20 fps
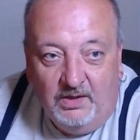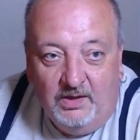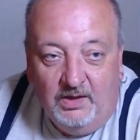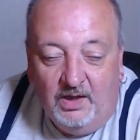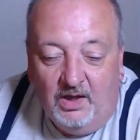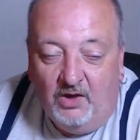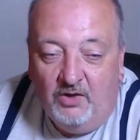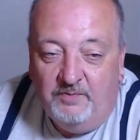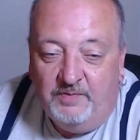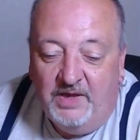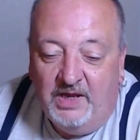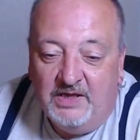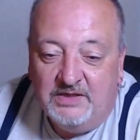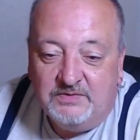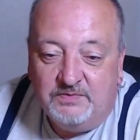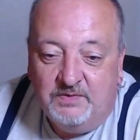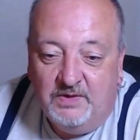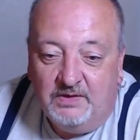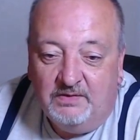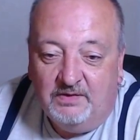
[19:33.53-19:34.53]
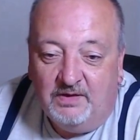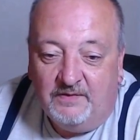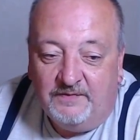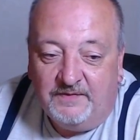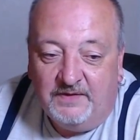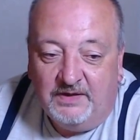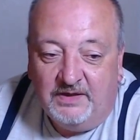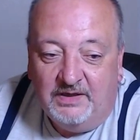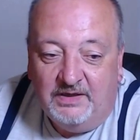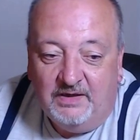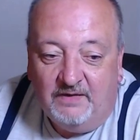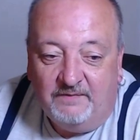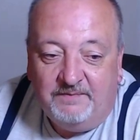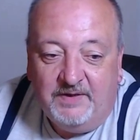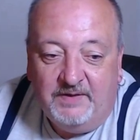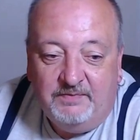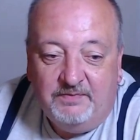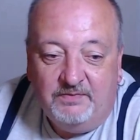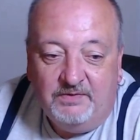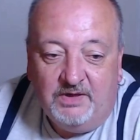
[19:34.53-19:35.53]
OBS, well, I think enough
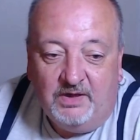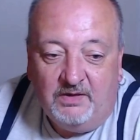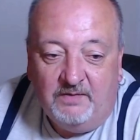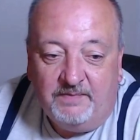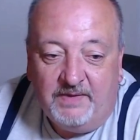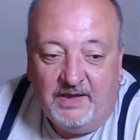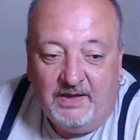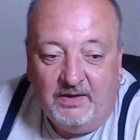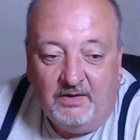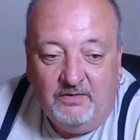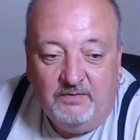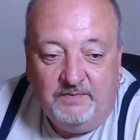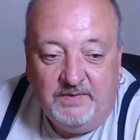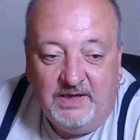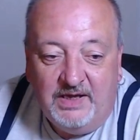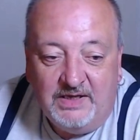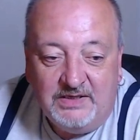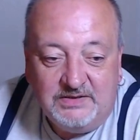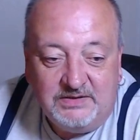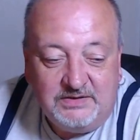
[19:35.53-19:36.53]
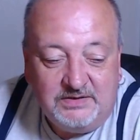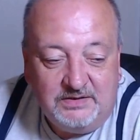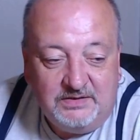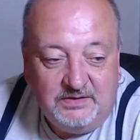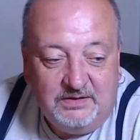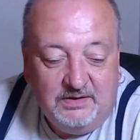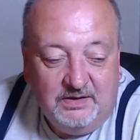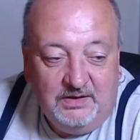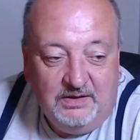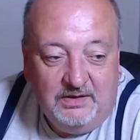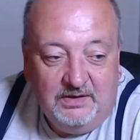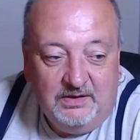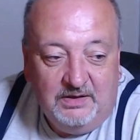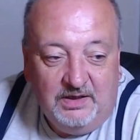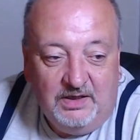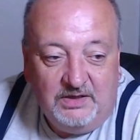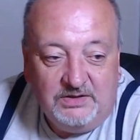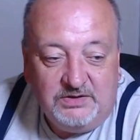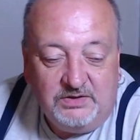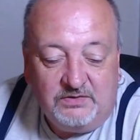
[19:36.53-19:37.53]
people know about OBS.
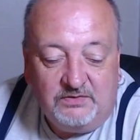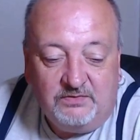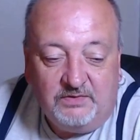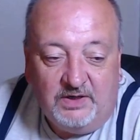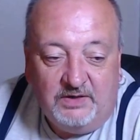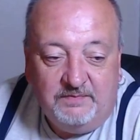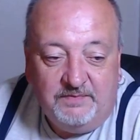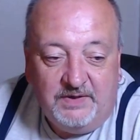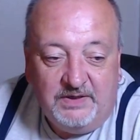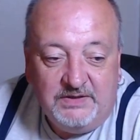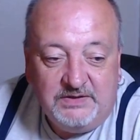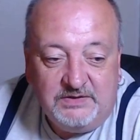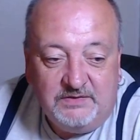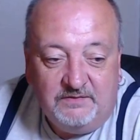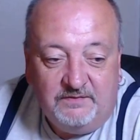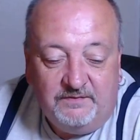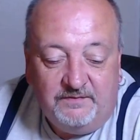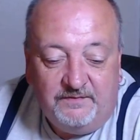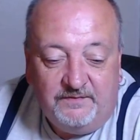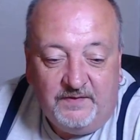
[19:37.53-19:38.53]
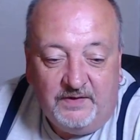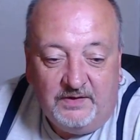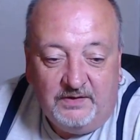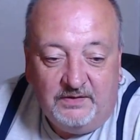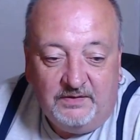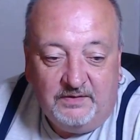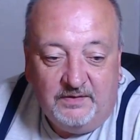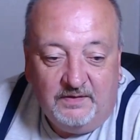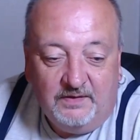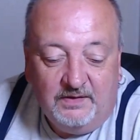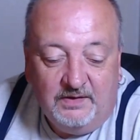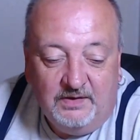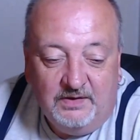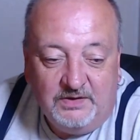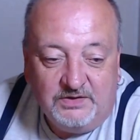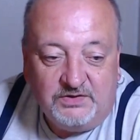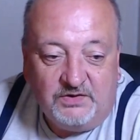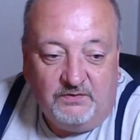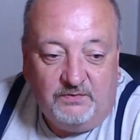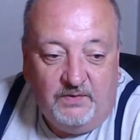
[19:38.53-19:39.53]
It's a great piece of
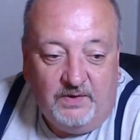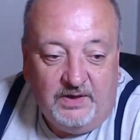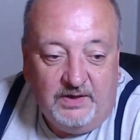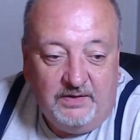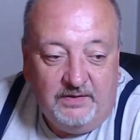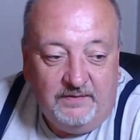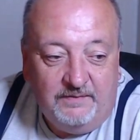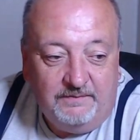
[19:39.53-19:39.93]
software.